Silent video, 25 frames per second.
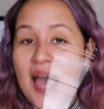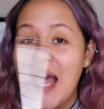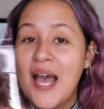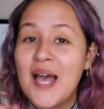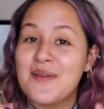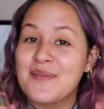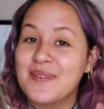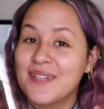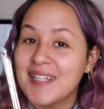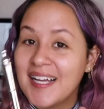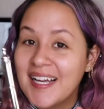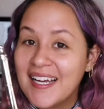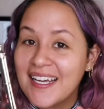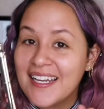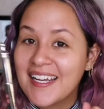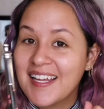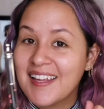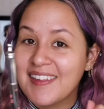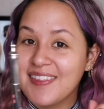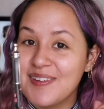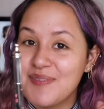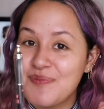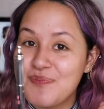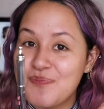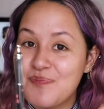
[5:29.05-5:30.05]
I'm
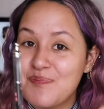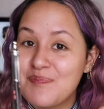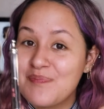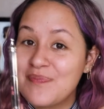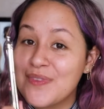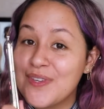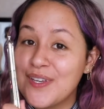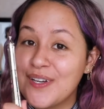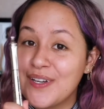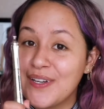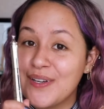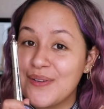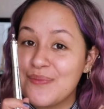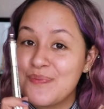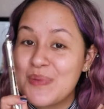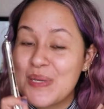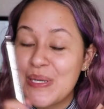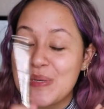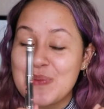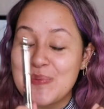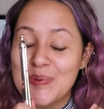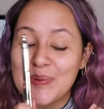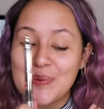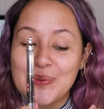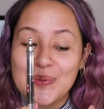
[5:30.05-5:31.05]
glad the
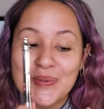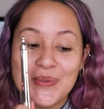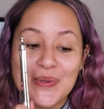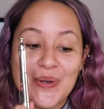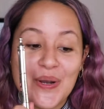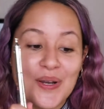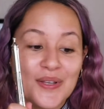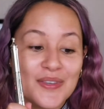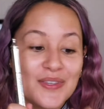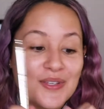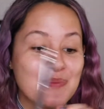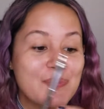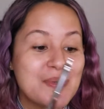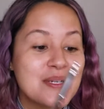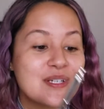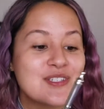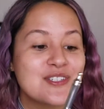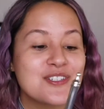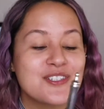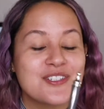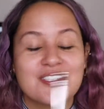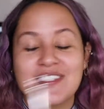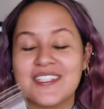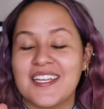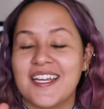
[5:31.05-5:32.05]
people who got their
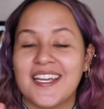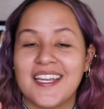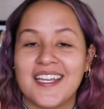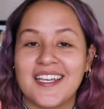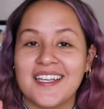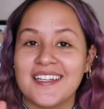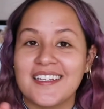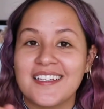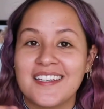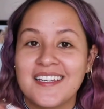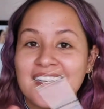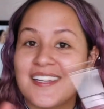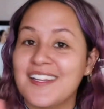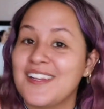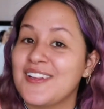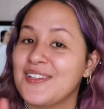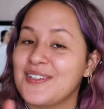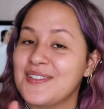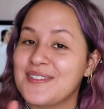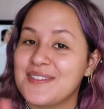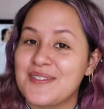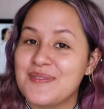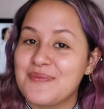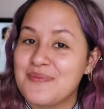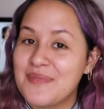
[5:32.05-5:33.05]
pictures taken
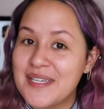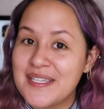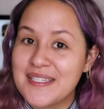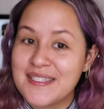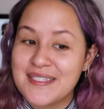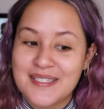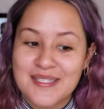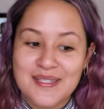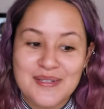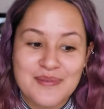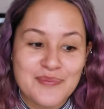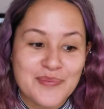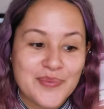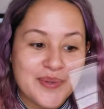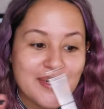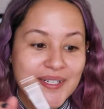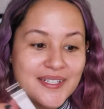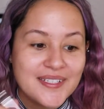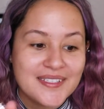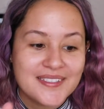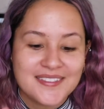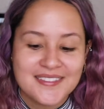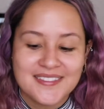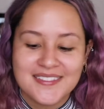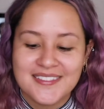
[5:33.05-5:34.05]
looked amazing,
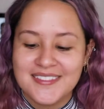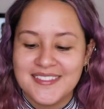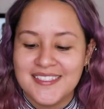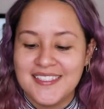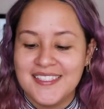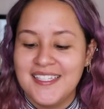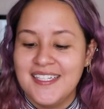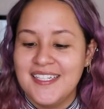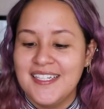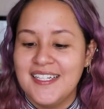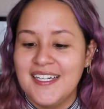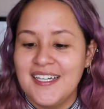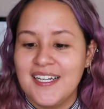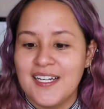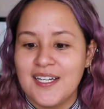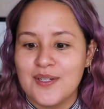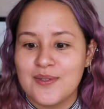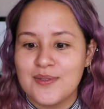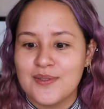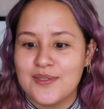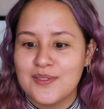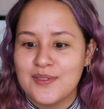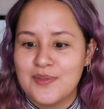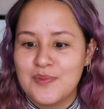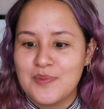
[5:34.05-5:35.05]
but I
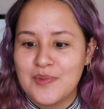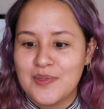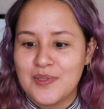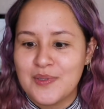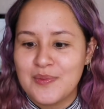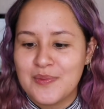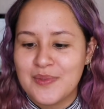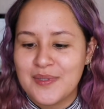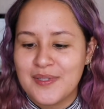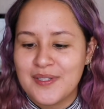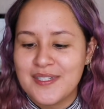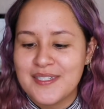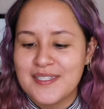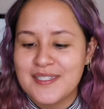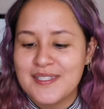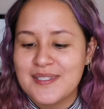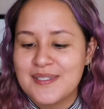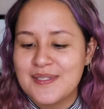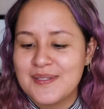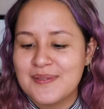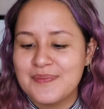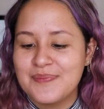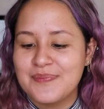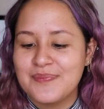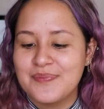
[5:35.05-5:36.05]
was super
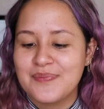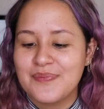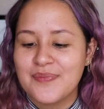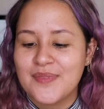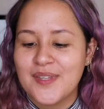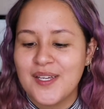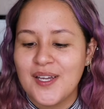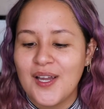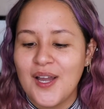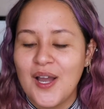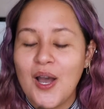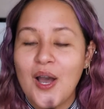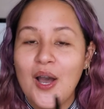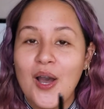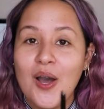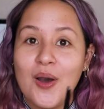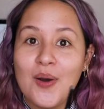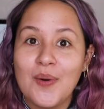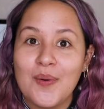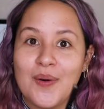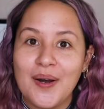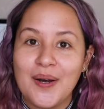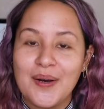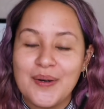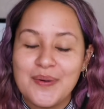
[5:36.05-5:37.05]
embarrassed.
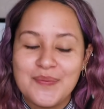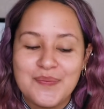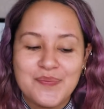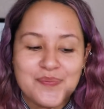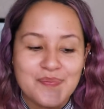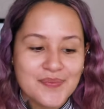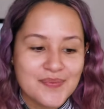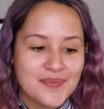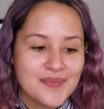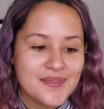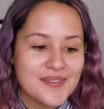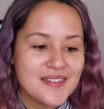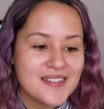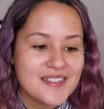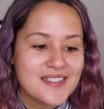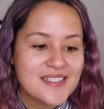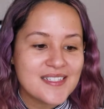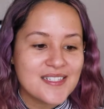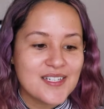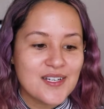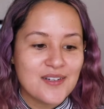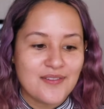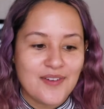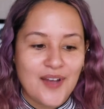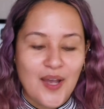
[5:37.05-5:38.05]
Oh well,
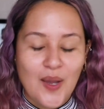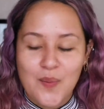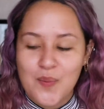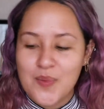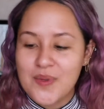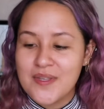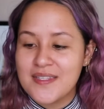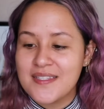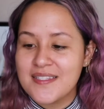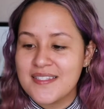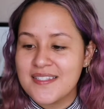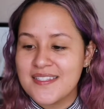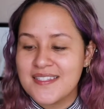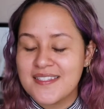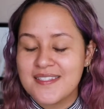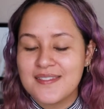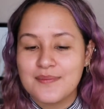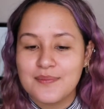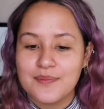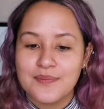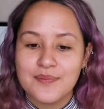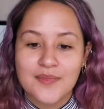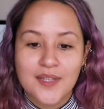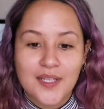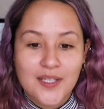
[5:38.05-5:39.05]
stuff happens.
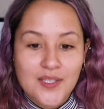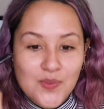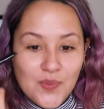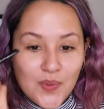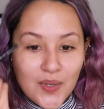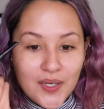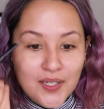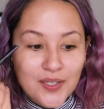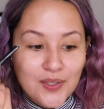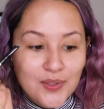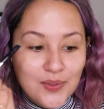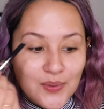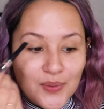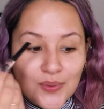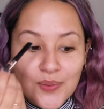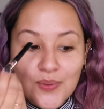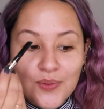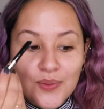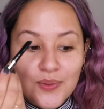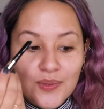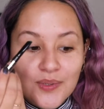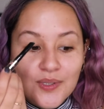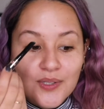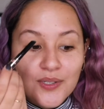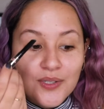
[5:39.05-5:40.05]
That's why
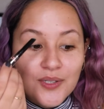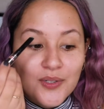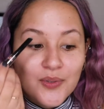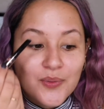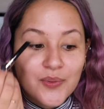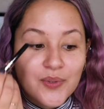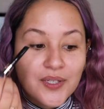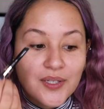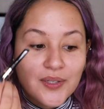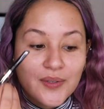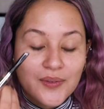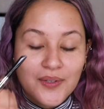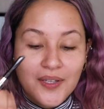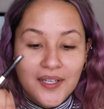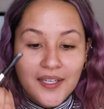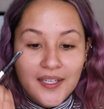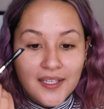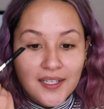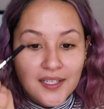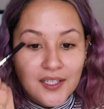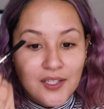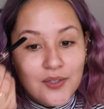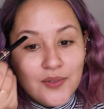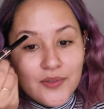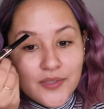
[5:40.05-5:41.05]
you learn what you
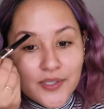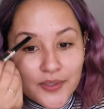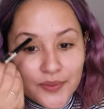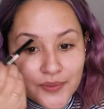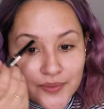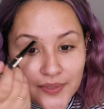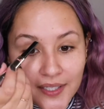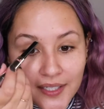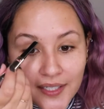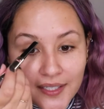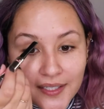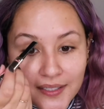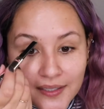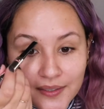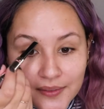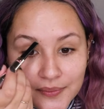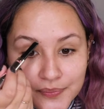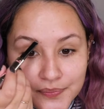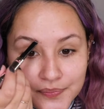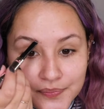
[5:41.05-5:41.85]
like and you don't like.